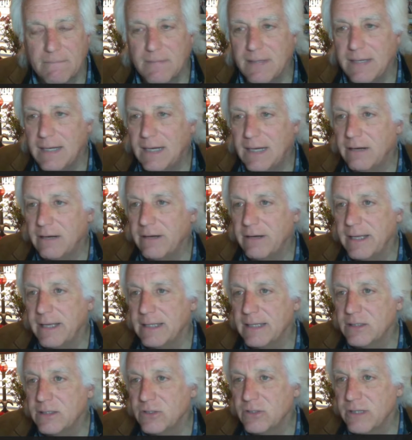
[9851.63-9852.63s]
I already
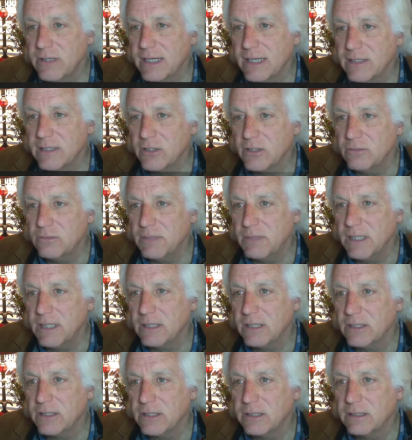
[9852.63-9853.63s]
answered that too
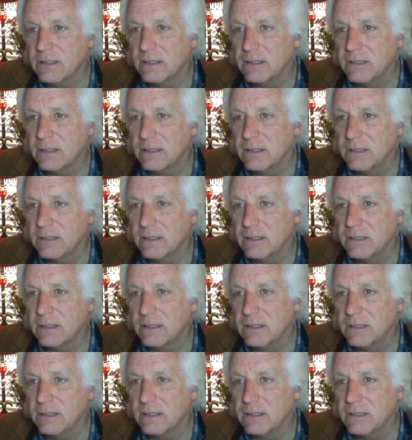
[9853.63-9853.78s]
much.